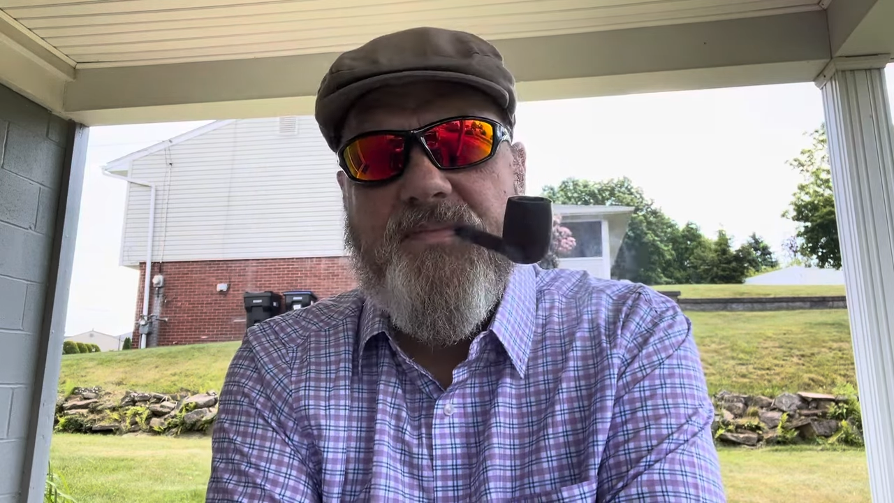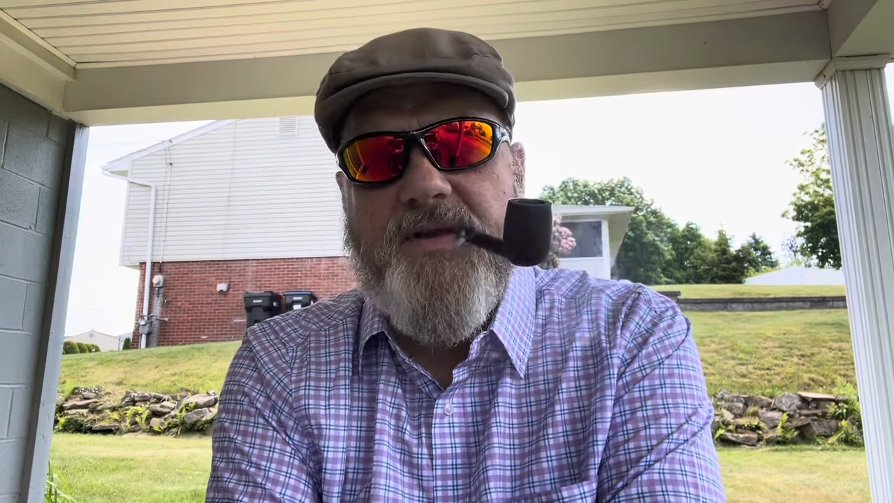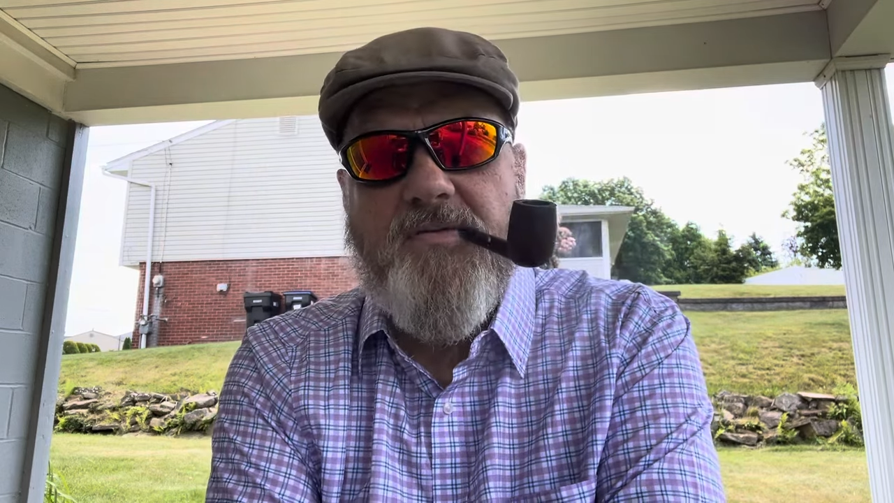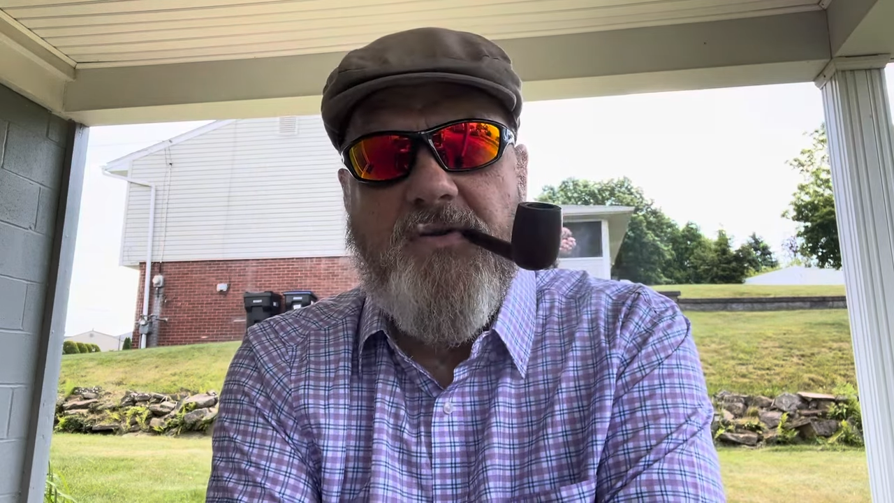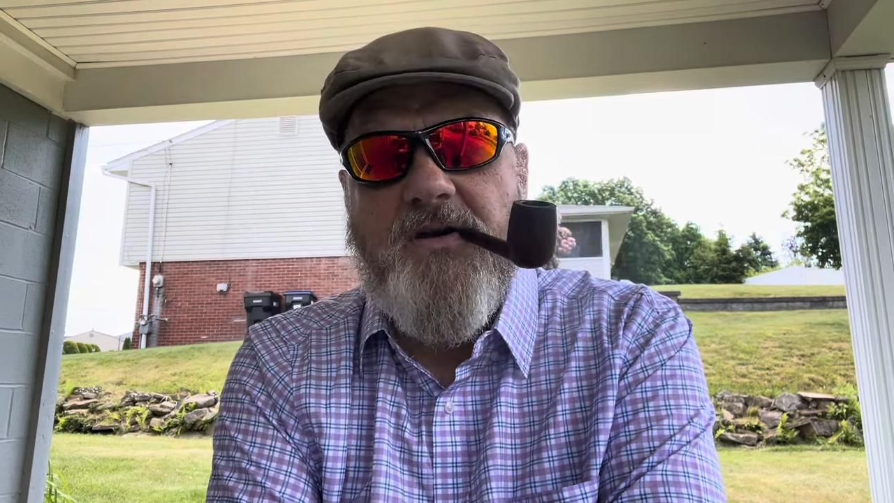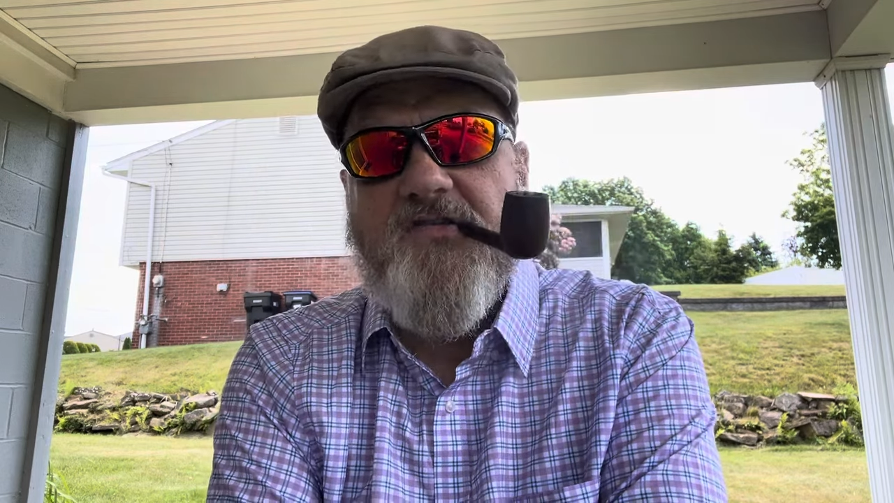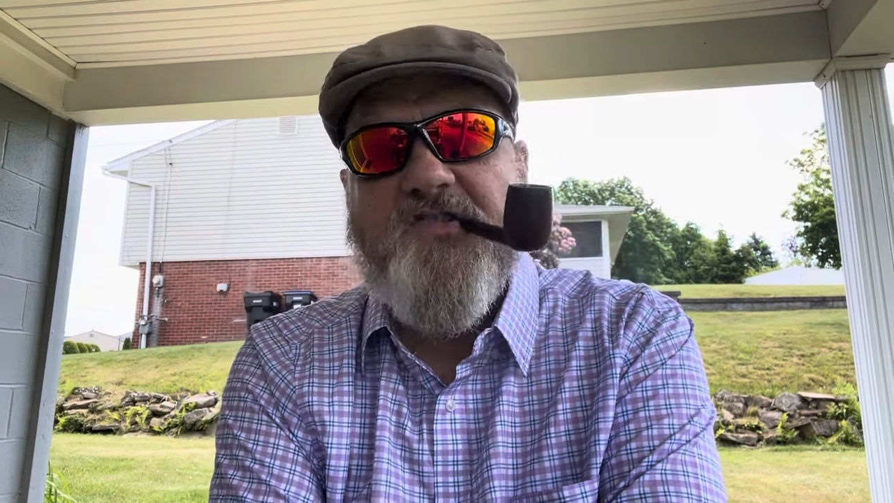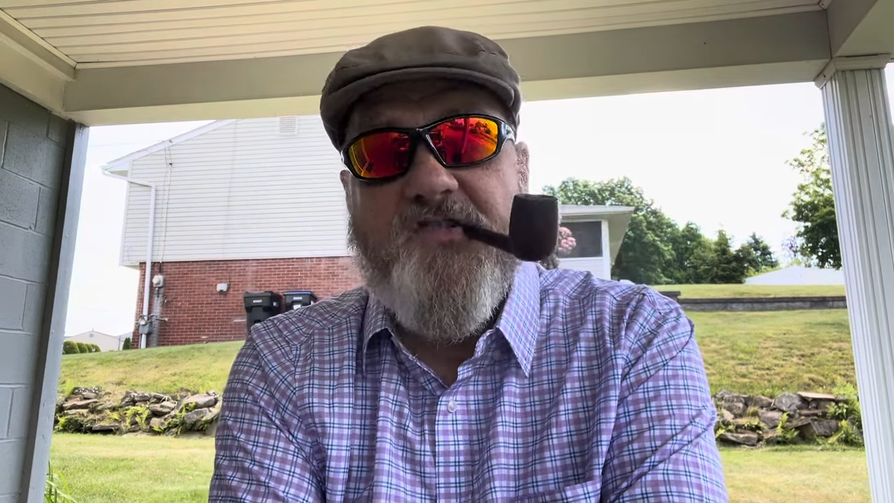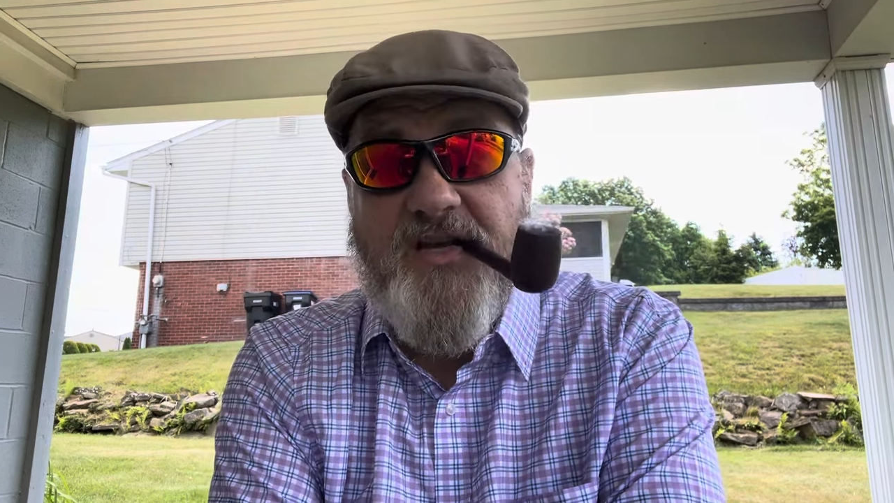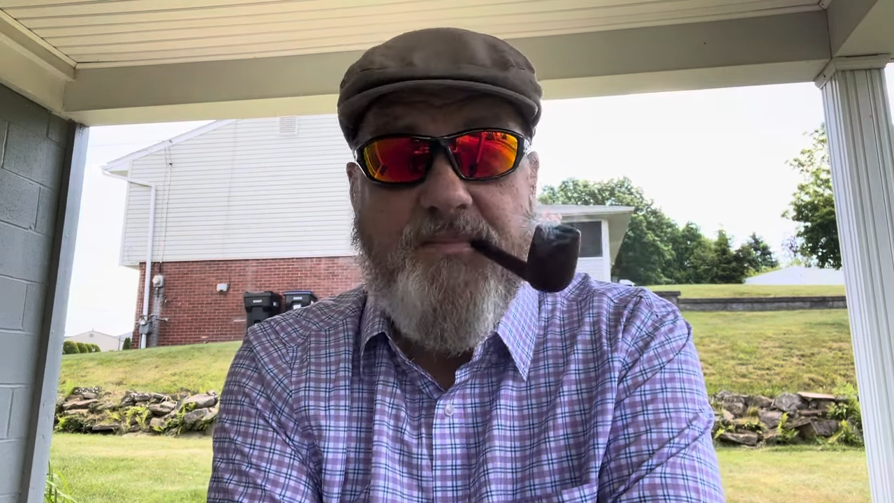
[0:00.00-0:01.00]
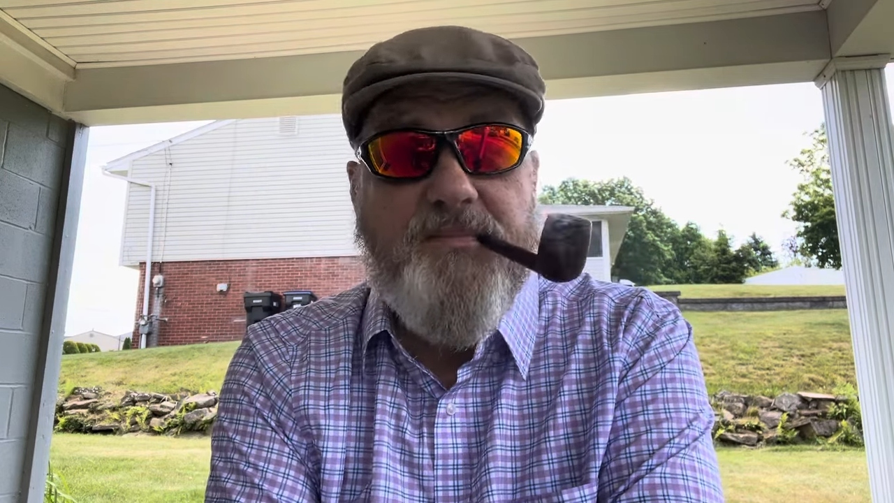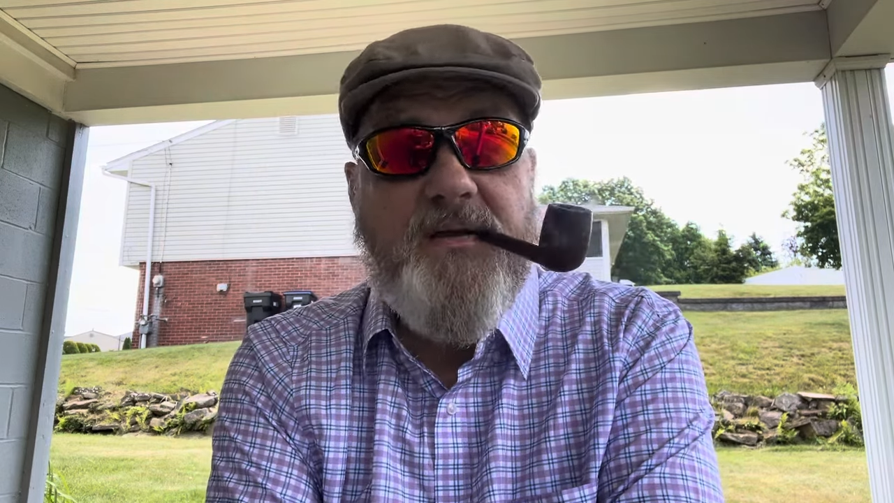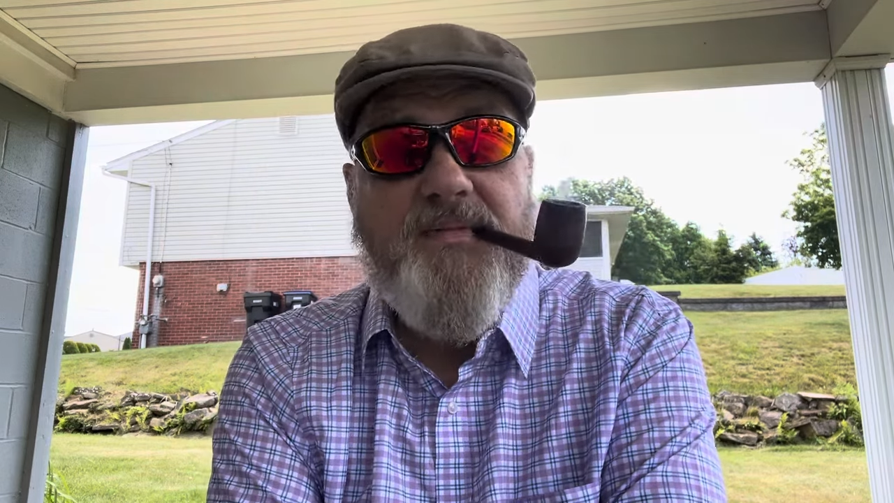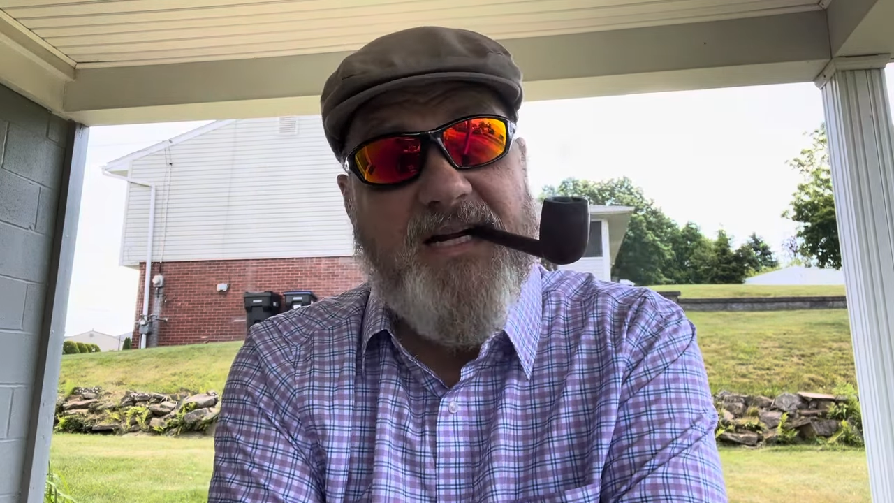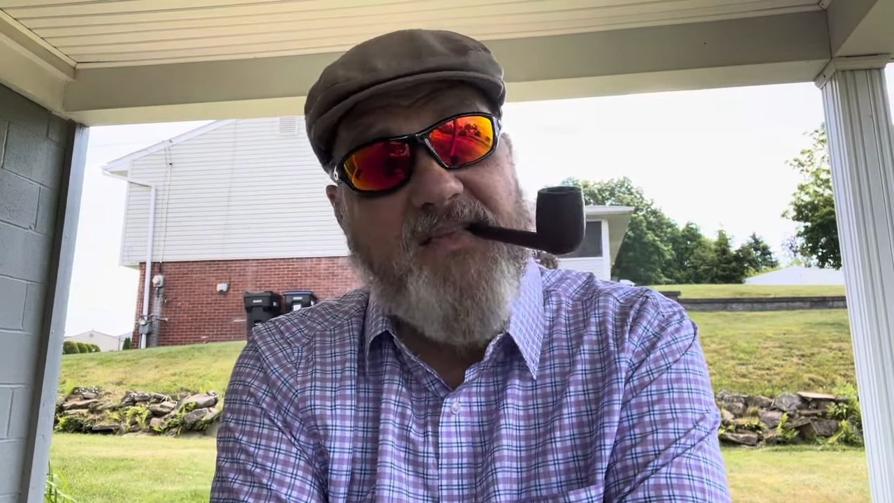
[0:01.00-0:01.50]
They were all sleepy
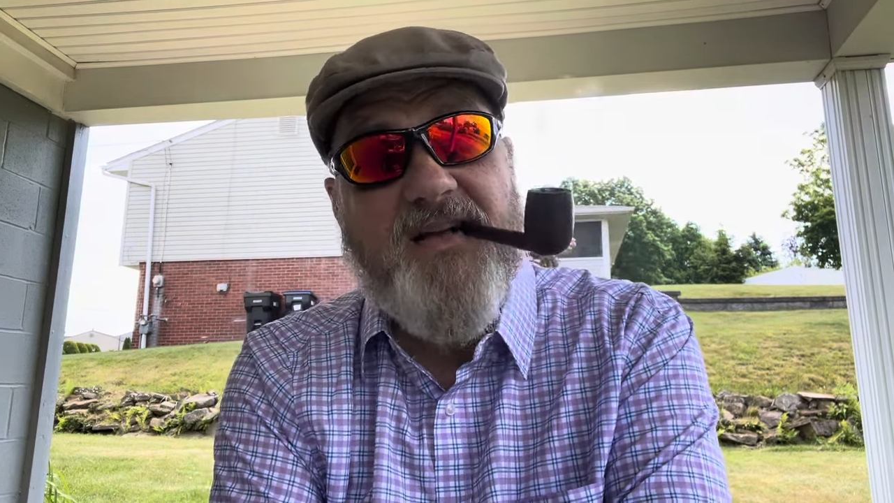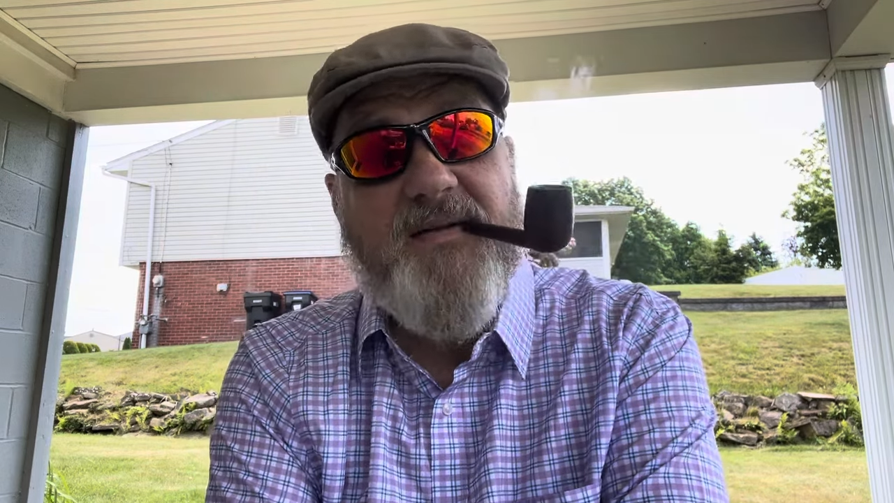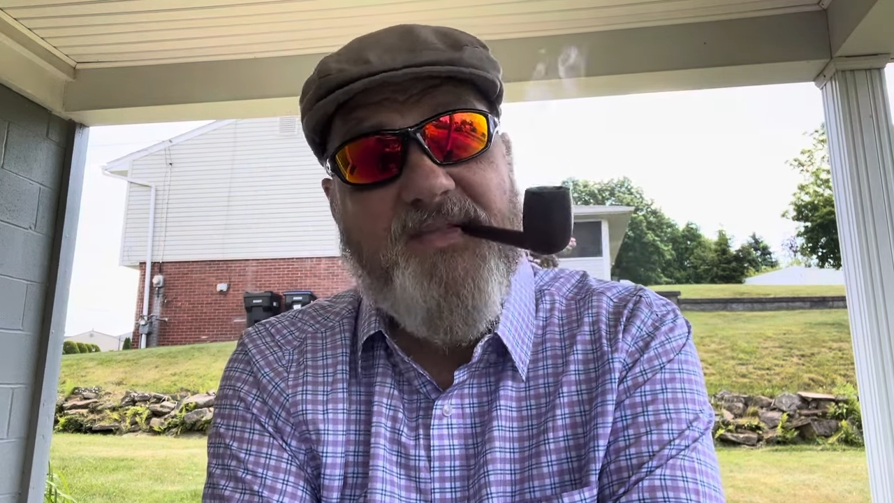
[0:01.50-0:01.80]
by the time